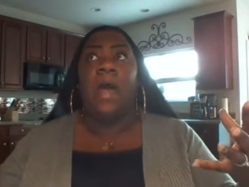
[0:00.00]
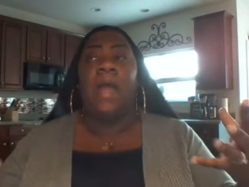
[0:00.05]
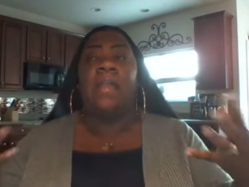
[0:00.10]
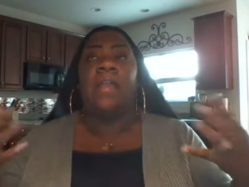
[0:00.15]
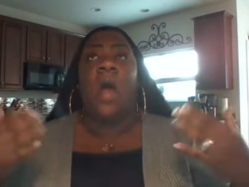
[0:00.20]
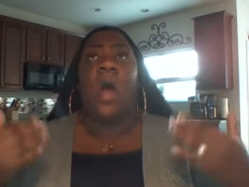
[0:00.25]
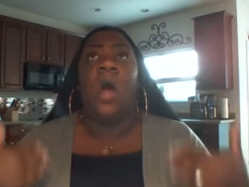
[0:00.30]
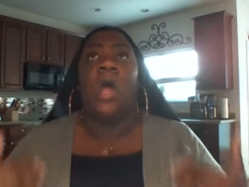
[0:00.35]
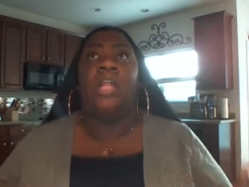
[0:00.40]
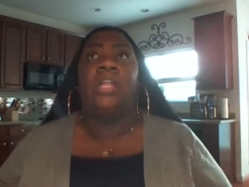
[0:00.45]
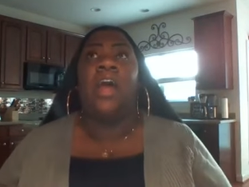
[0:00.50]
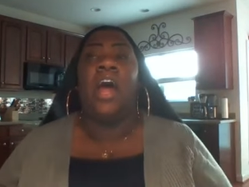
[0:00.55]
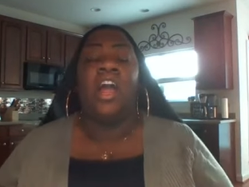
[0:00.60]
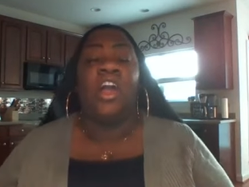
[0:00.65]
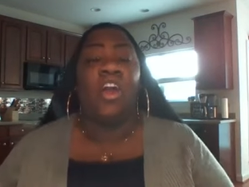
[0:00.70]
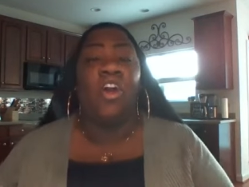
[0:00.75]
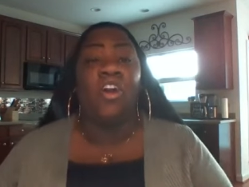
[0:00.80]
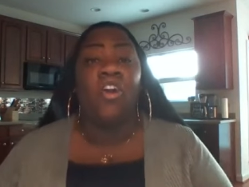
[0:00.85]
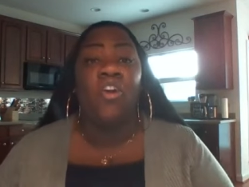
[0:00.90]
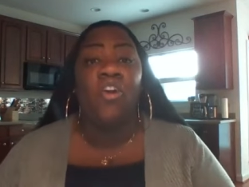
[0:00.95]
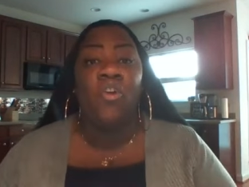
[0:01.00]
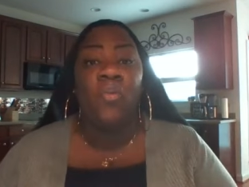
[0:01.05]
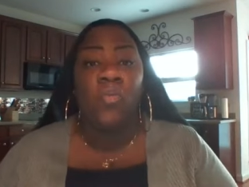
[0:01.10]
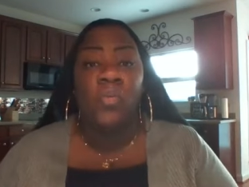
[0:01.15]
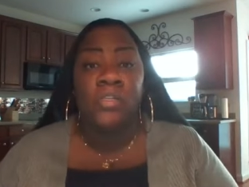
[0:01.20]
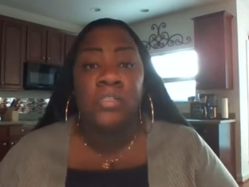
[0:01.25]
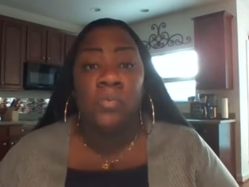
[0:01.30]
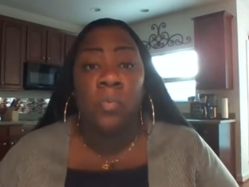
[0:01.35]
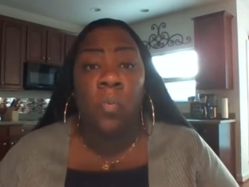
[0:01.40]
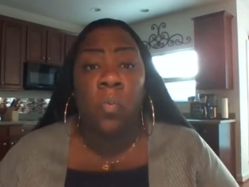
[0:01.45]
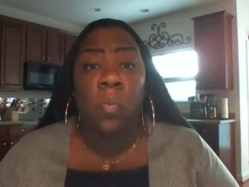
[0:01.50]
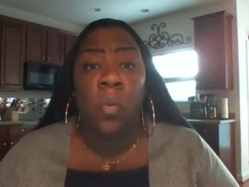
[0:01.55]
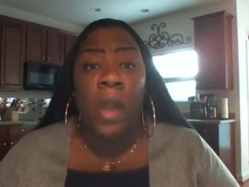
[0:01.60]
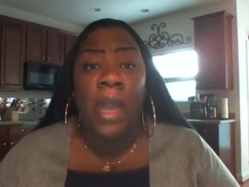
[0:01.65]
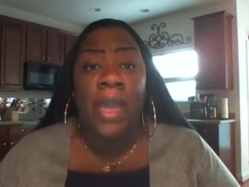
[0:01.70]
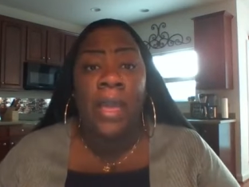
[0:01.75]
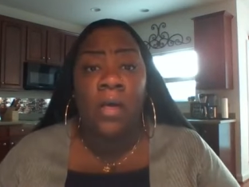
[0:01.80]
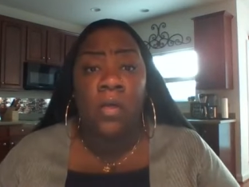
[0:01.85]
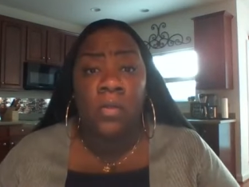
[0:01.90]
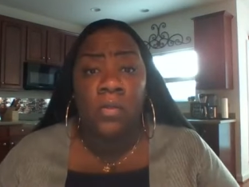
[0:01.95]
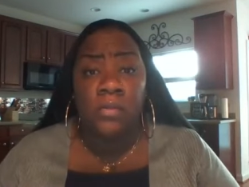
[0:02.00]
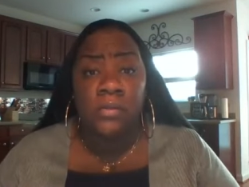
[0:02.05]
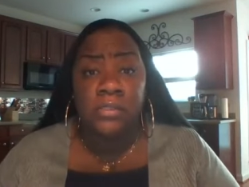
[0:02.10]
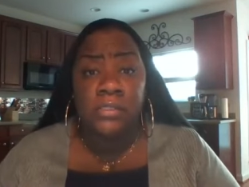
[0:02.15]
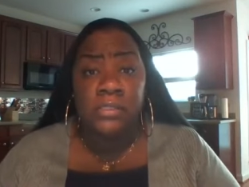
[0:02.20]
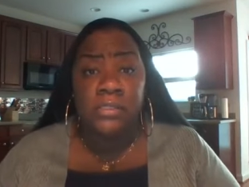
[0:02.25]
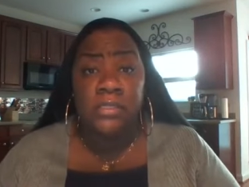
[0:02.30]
And all I heard was wails.